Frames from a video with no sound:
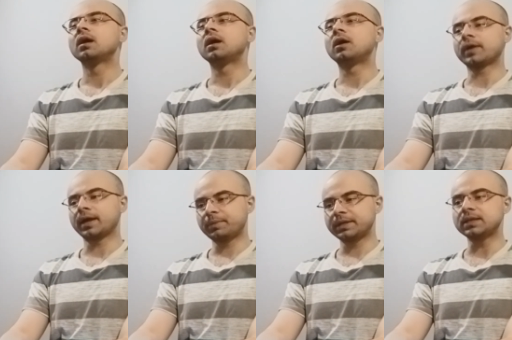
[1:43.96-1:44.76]
Okay,
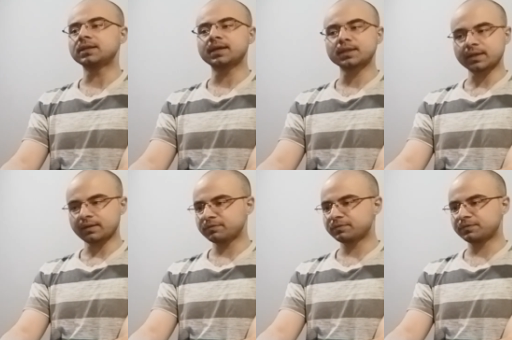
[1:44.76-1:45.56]
Petita is
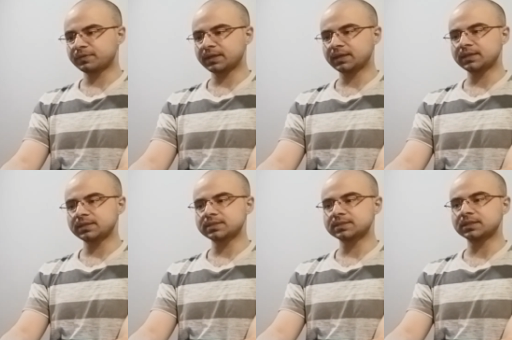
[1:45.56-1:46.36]
up
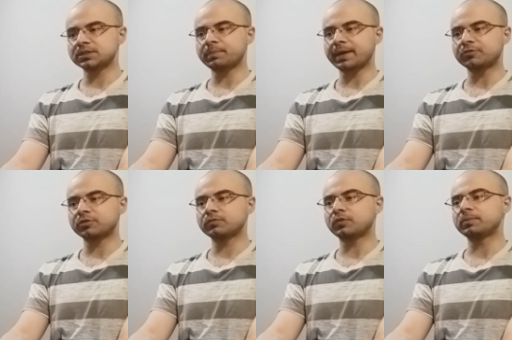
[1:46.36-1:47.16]
first. It's a
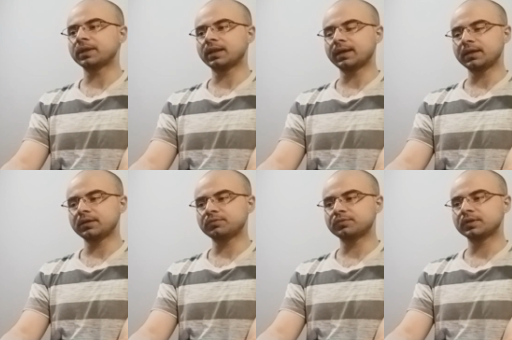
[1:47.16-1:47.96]
pattern for my
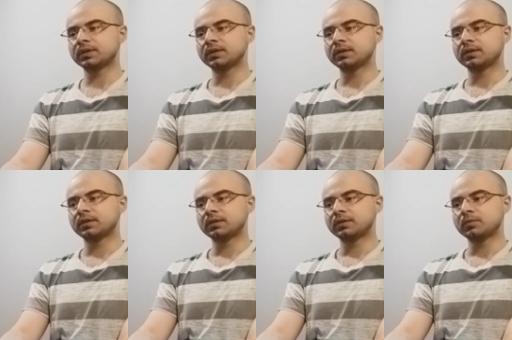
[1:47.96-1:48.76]
life.
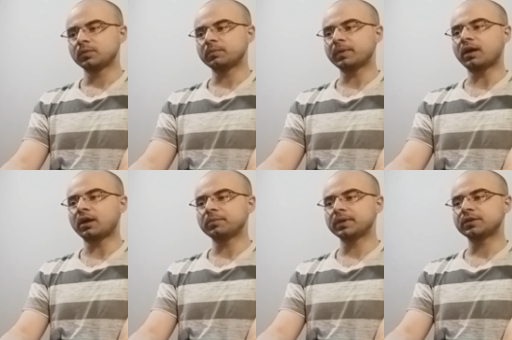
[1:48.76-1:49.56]
With my
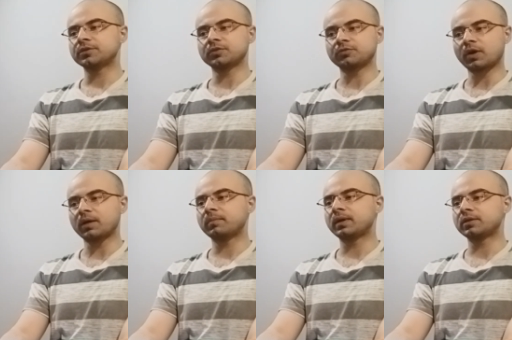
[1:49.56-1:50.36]
army, there's no
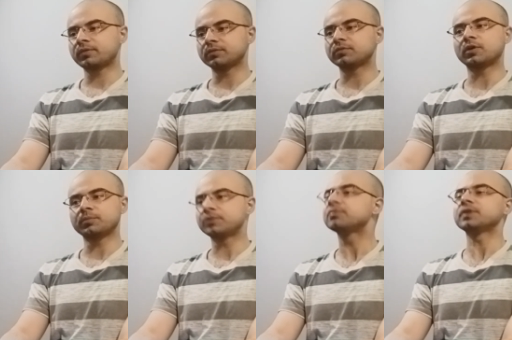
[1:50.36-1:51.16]
drama.
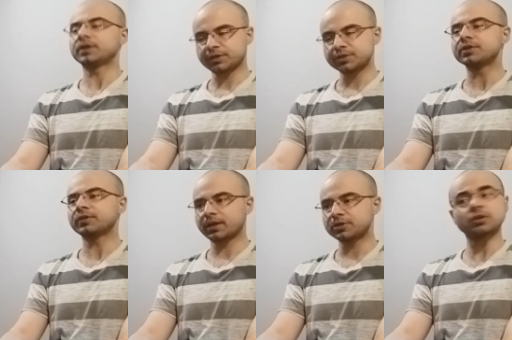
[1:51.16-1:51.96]
Transform your fears.
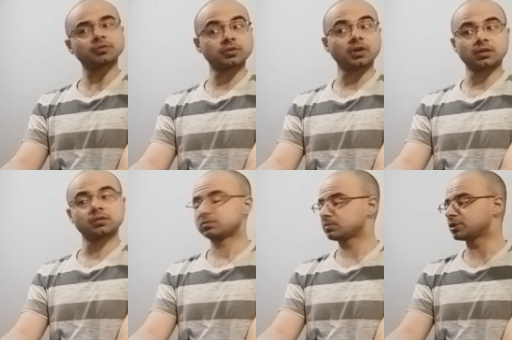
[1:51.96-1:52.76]
Okay, she looks good.
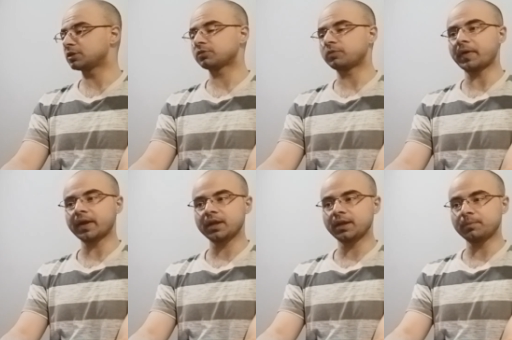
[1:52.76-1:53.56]
She looks
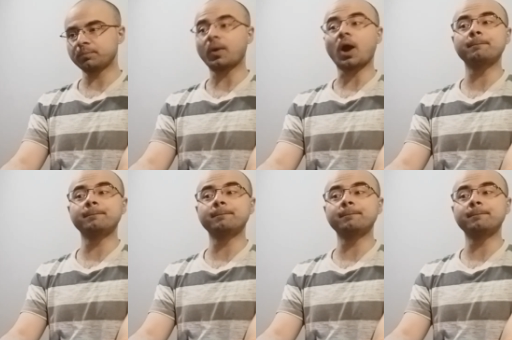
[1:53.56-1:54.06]
very pop.